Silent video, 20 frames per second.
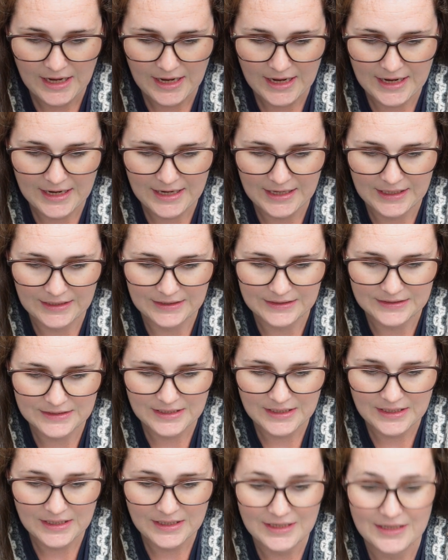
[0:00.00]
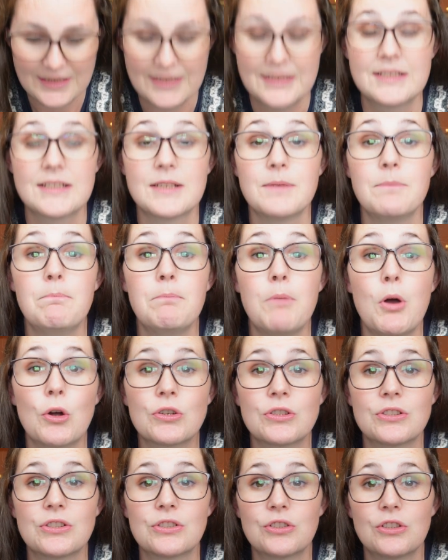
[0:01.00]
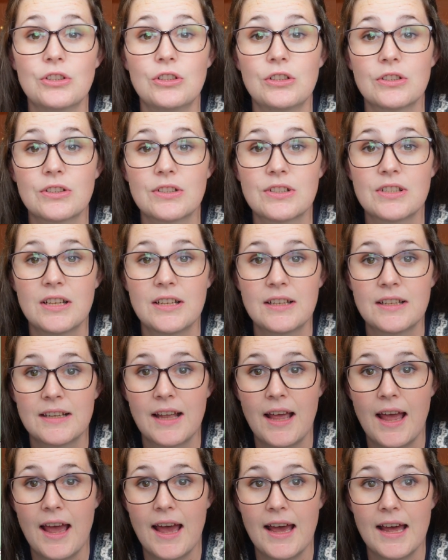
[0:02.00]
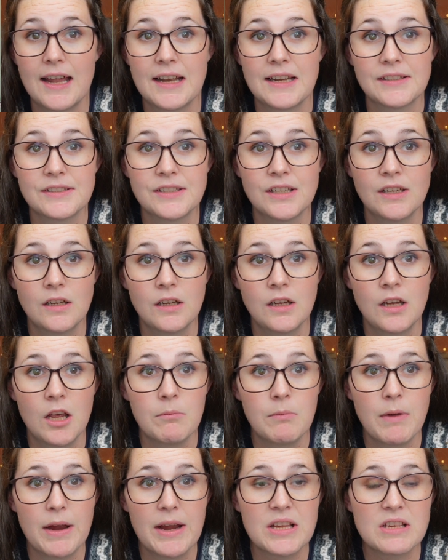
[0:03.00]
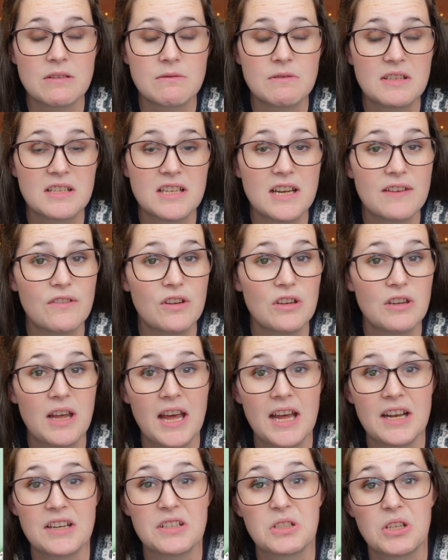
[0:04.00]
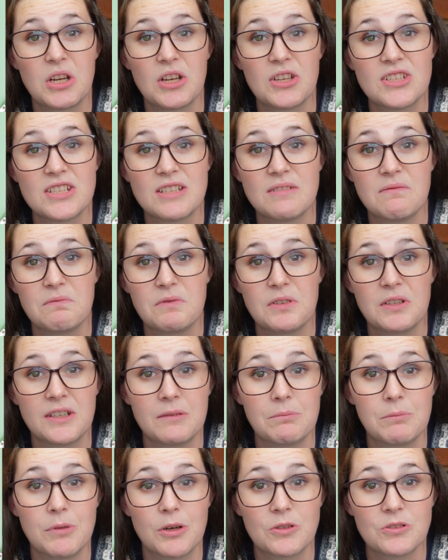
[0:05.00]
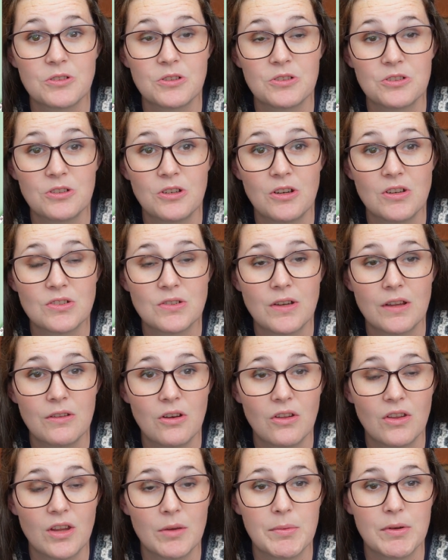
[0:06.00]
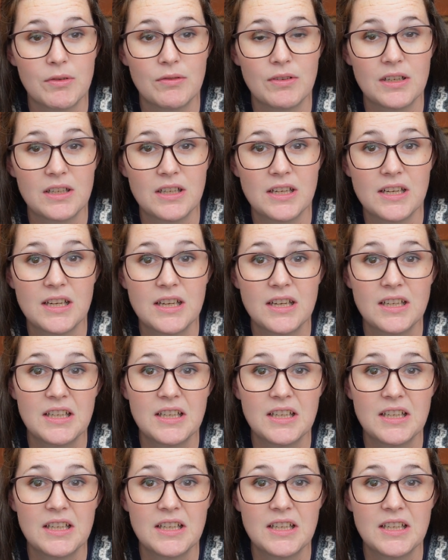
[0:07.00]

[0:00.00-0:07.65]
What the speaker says: And it is some boxer shorts, and my husband's never had custom fitted boxer shorts, so I thought that'd be a really